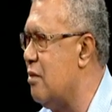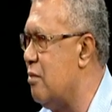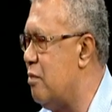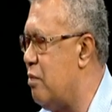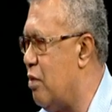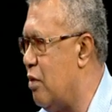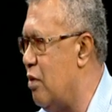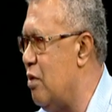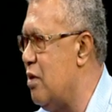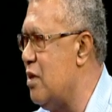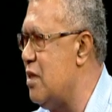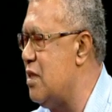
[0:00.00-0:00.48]

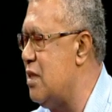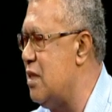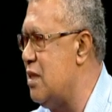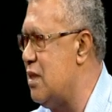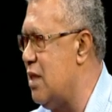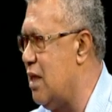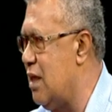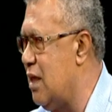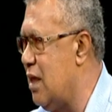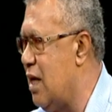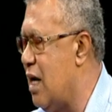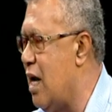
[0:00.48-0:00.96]

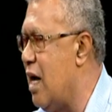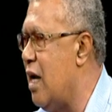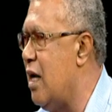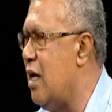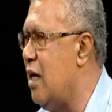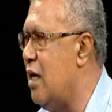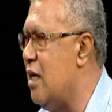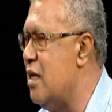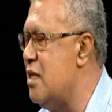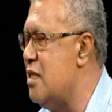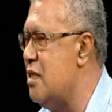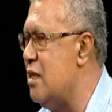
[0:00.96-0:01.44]
policies and
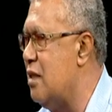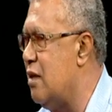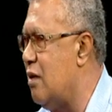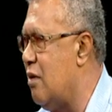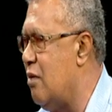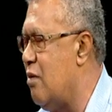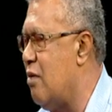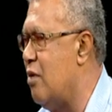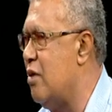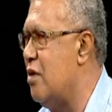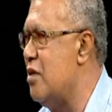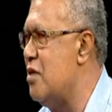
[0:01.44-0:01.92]
guidelines in
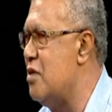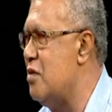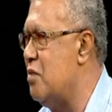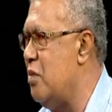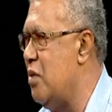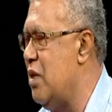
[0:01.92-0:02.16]
accordance with